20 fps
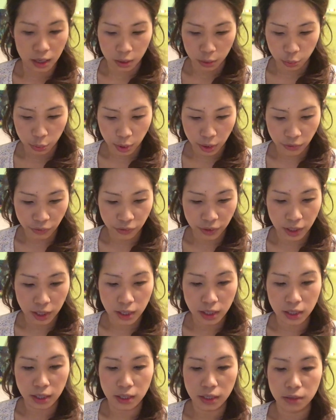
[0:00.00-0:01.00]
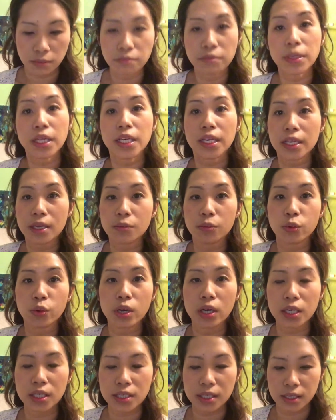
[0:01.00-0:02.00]
with the medium
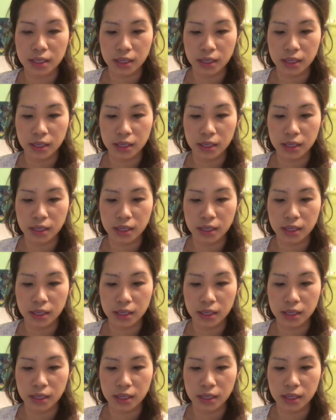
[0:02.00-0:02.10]
works.